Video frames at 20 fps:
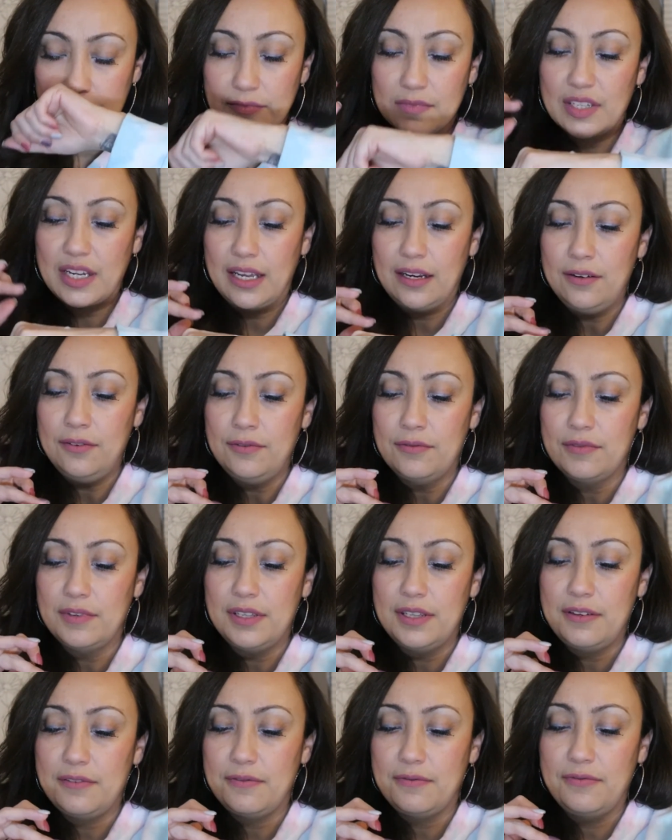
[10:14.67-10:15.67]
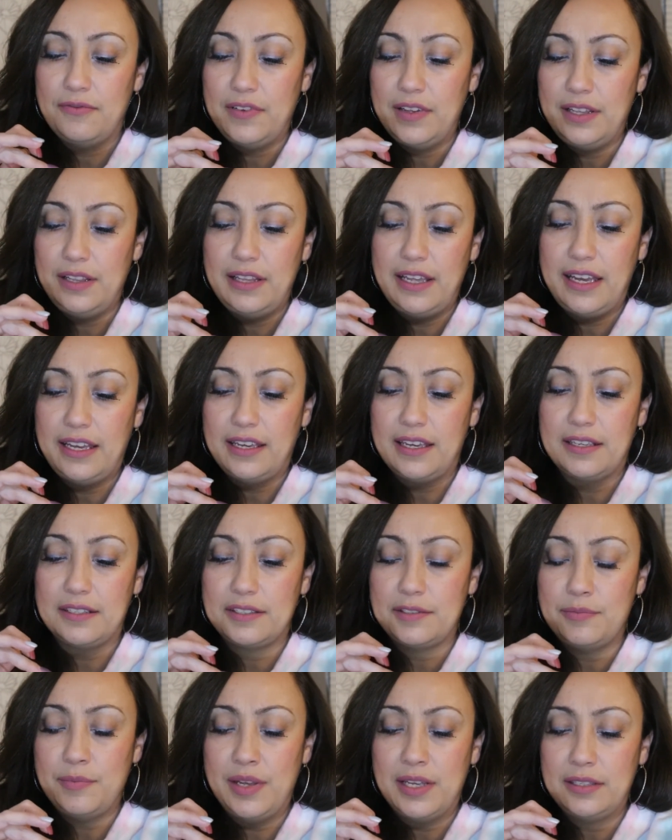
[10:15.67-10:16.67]
I don't really feel like it
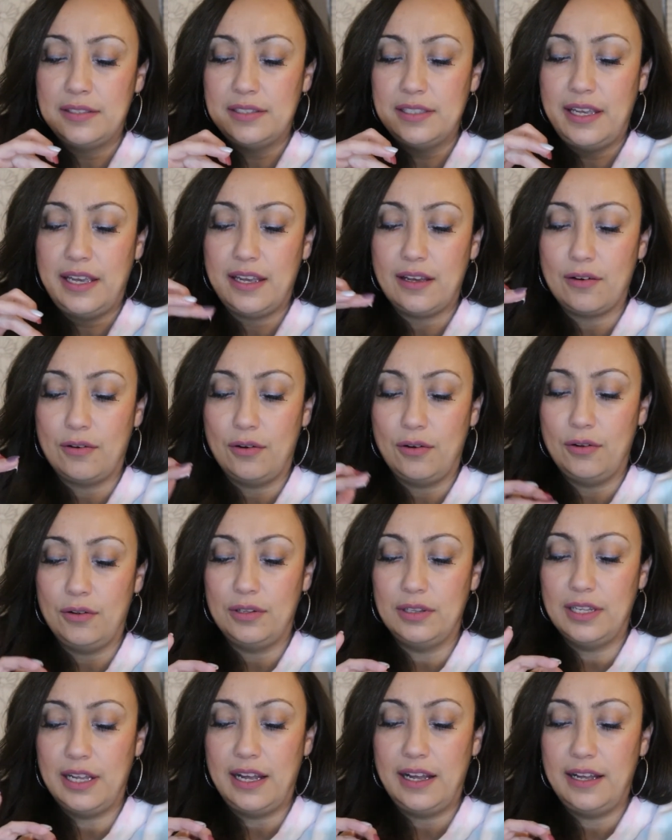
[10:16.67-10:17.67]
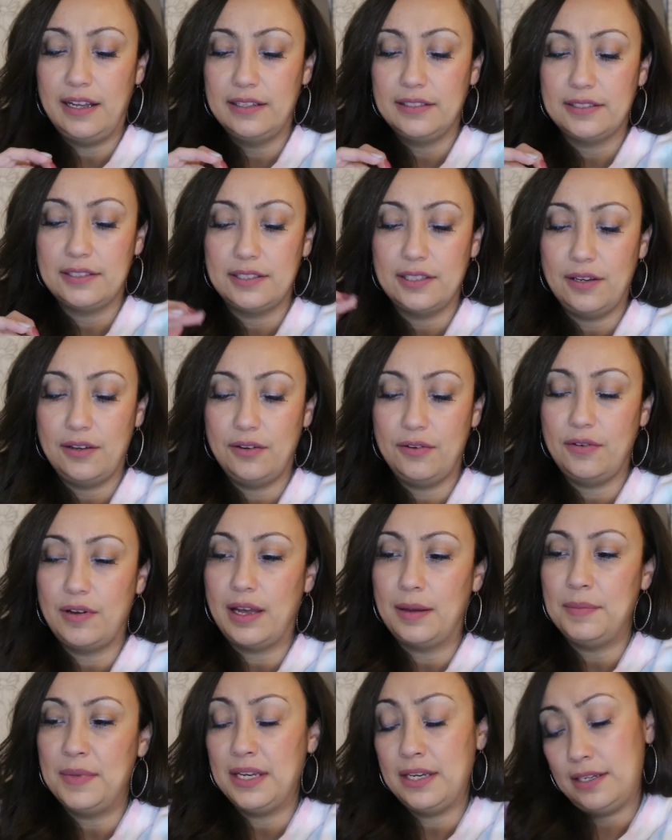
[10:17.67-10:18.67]
smells like a whole lot, so
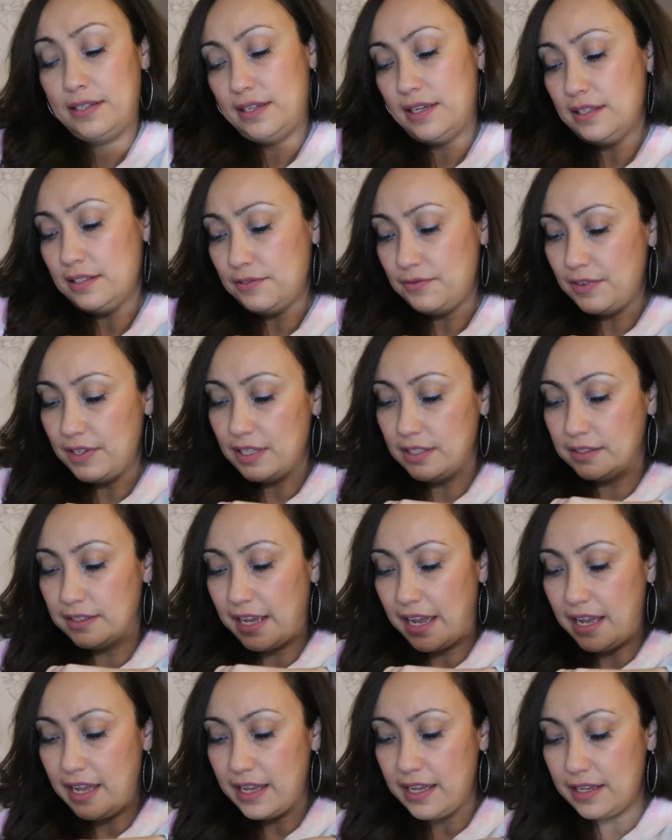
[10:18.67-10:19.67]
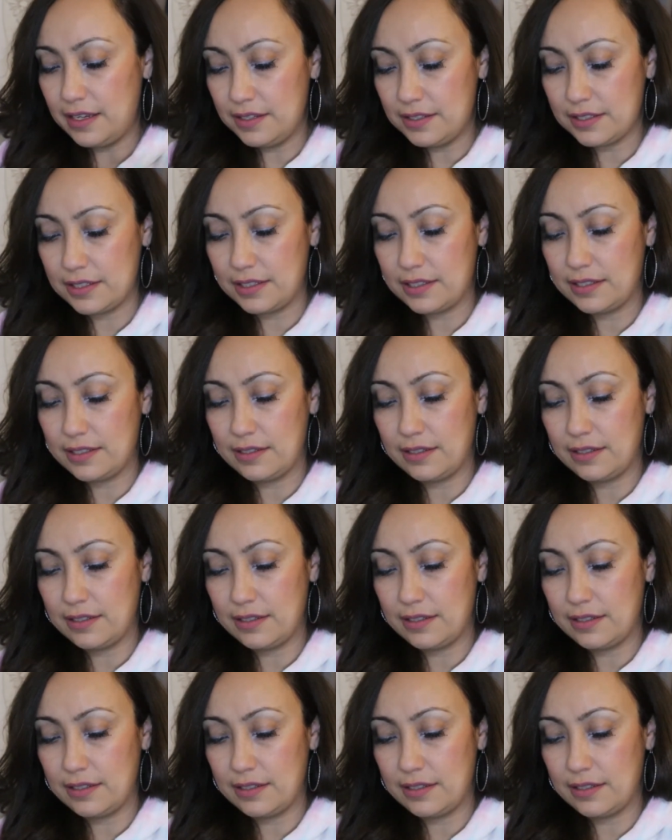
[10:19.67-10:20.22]
I mean, it does feel nice.